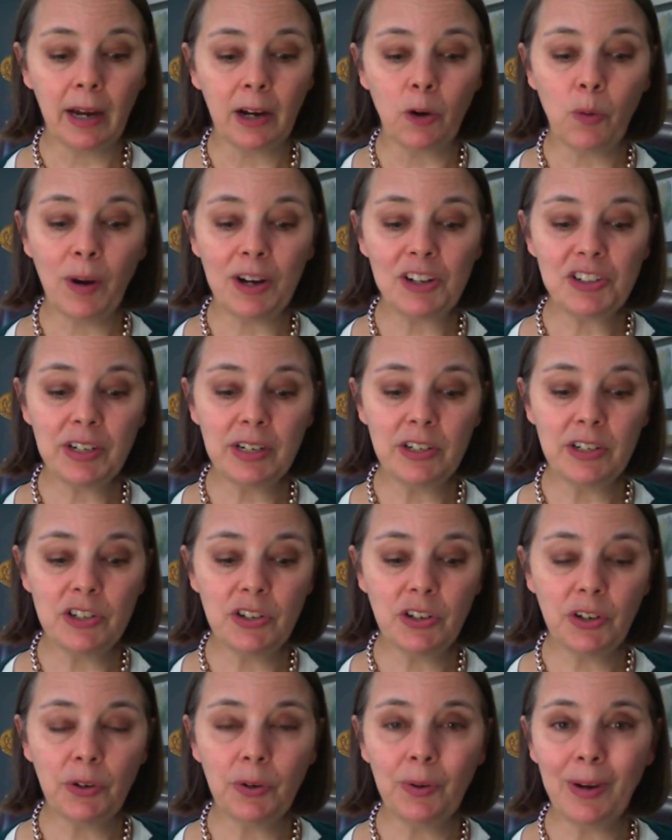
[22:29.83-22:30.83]
Question
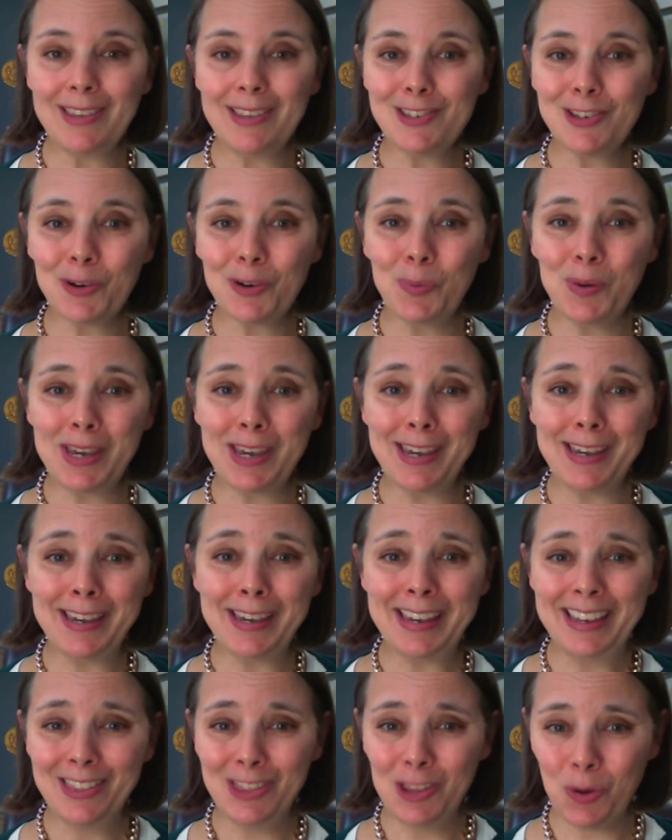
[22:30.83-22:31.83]
2, and so
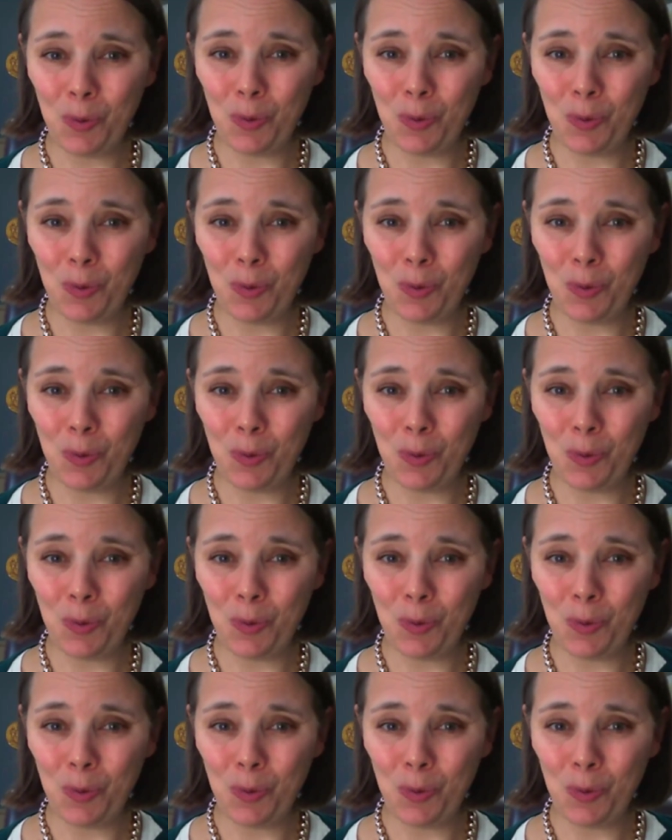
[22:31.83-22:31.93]
the